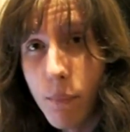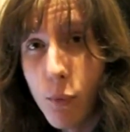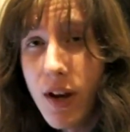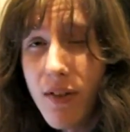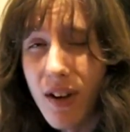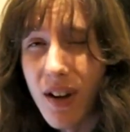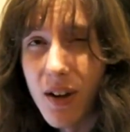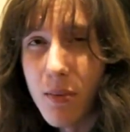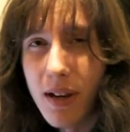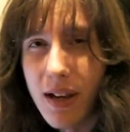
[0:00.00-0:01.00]
We're never going
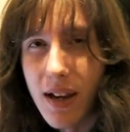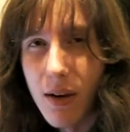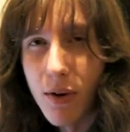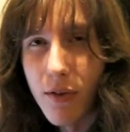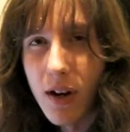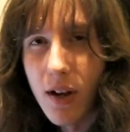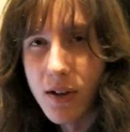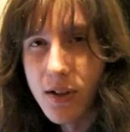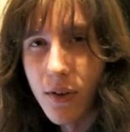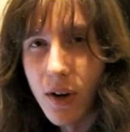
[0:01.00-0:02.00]
to completely get rid of a
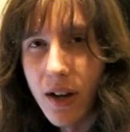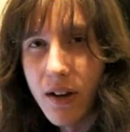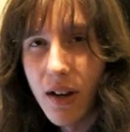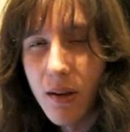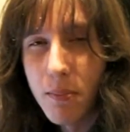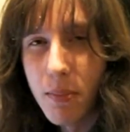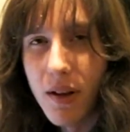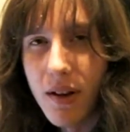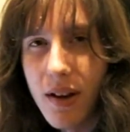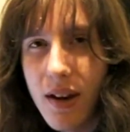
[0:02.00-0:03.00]
class divide,
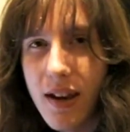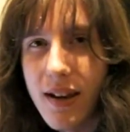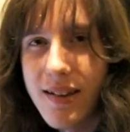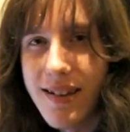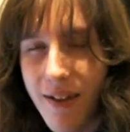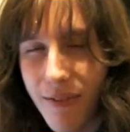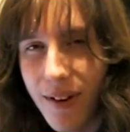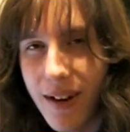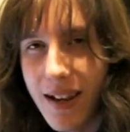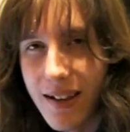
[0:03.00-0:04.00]
but it
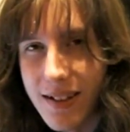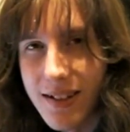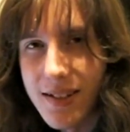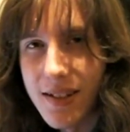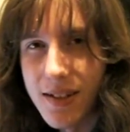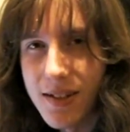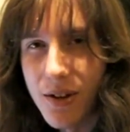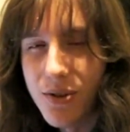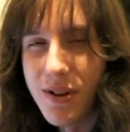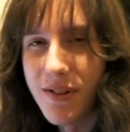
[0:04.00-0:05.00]
definitely exists in this
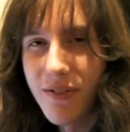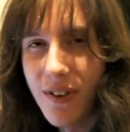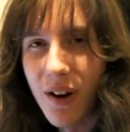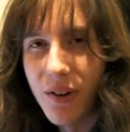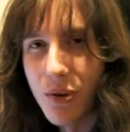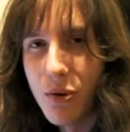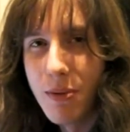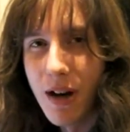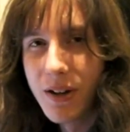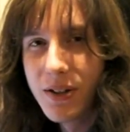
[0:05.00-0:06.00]
country far too
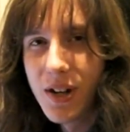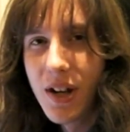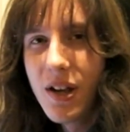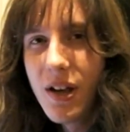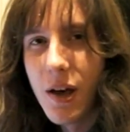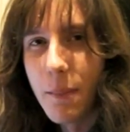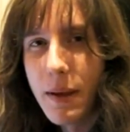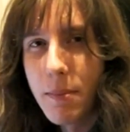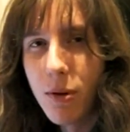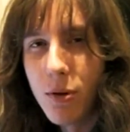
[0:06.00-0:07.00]
much, and
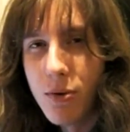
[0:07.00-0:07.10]
people